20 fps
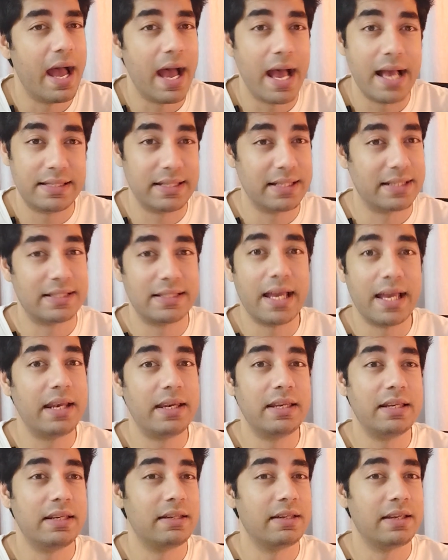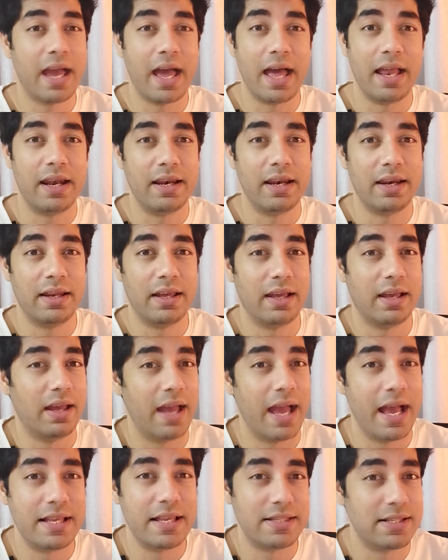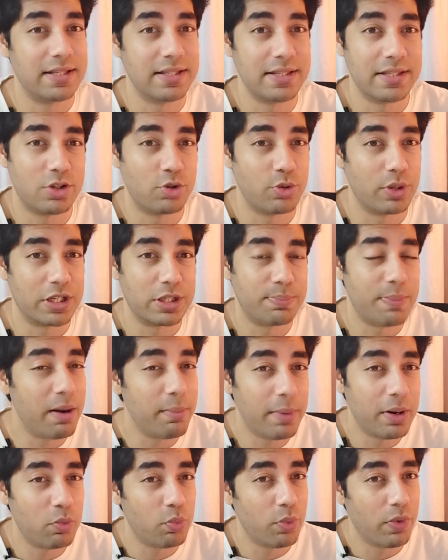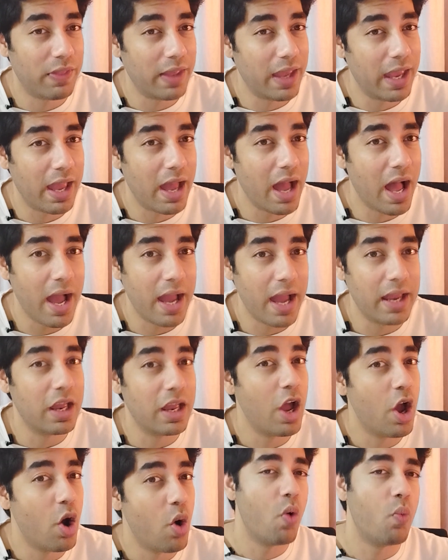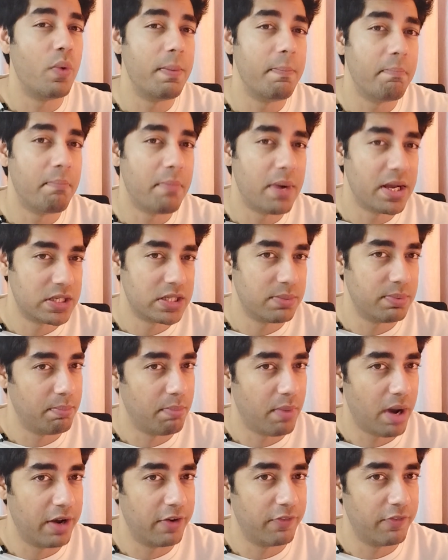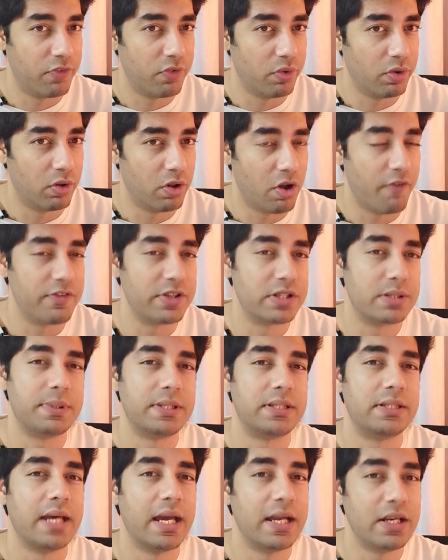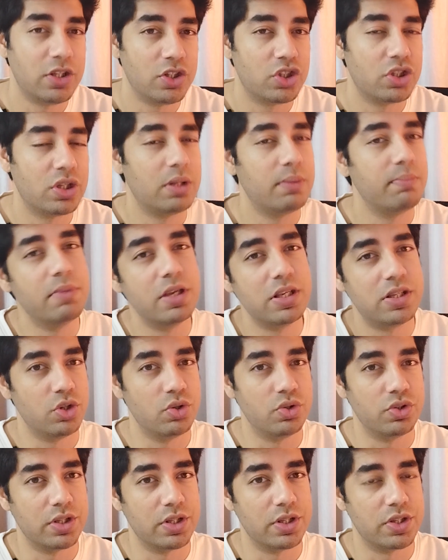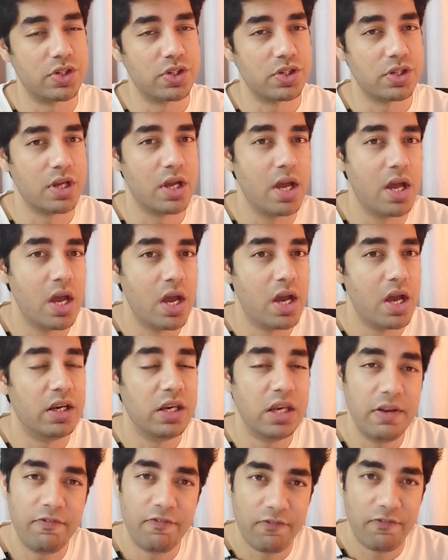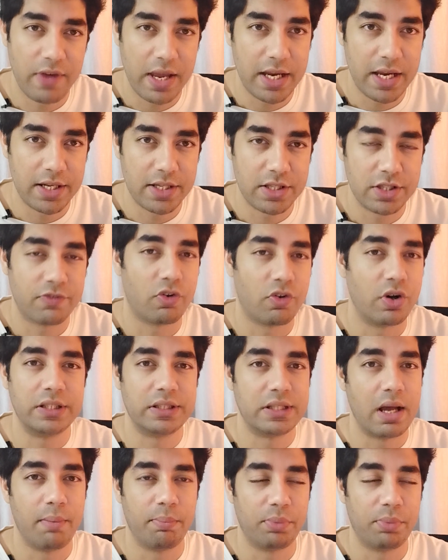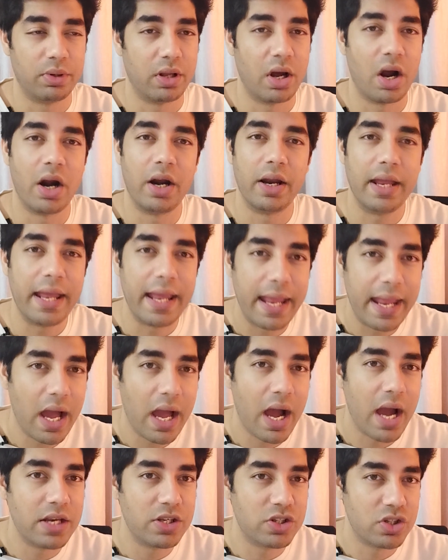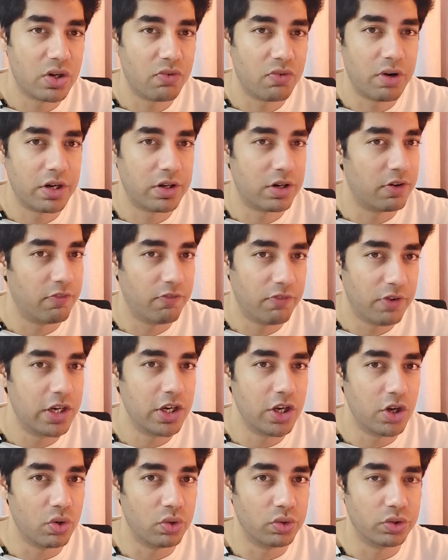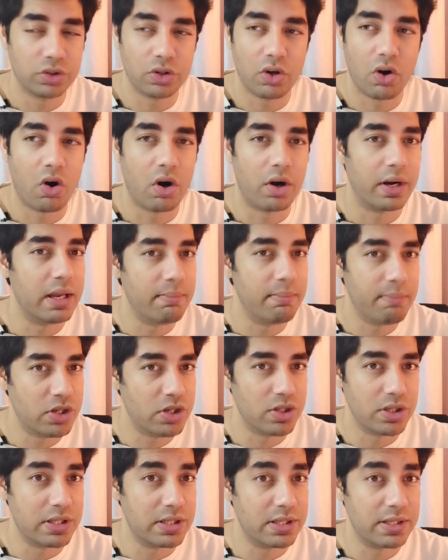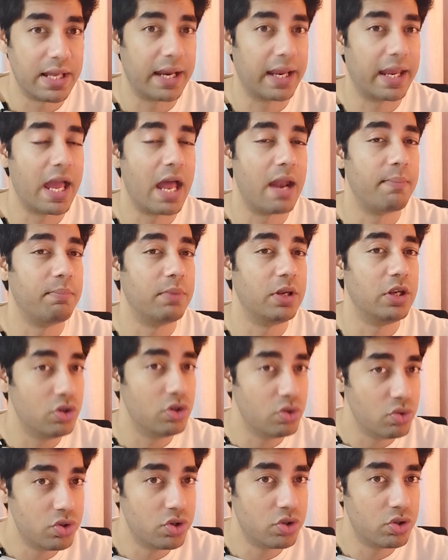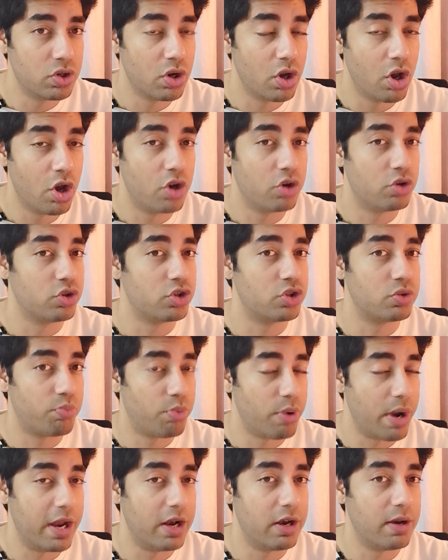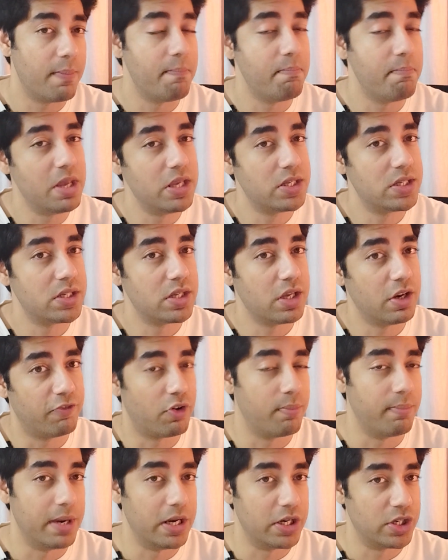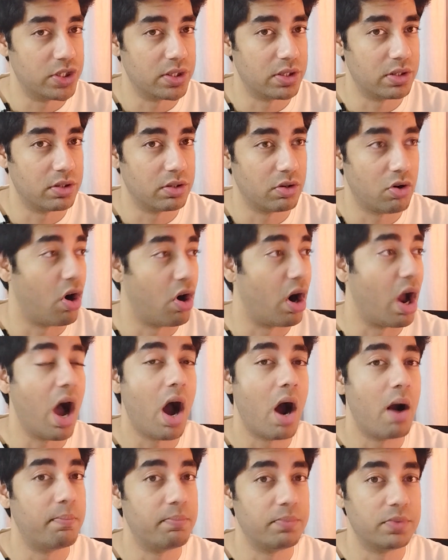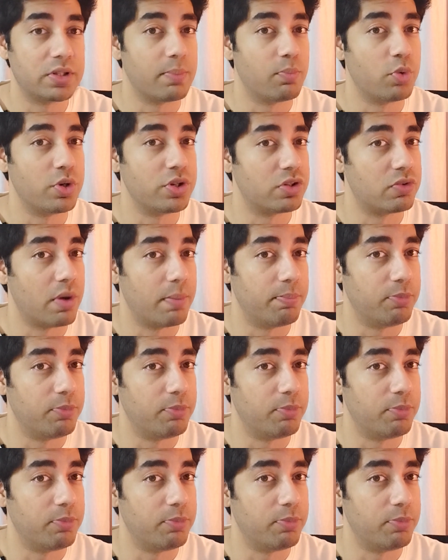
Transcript: As exciting and uh, as it is to experiment with AI, we must be mindful of its potential misuses. Deepfakes, for example, are AI generated videos or images that can be used to spread misinformation or harm someone's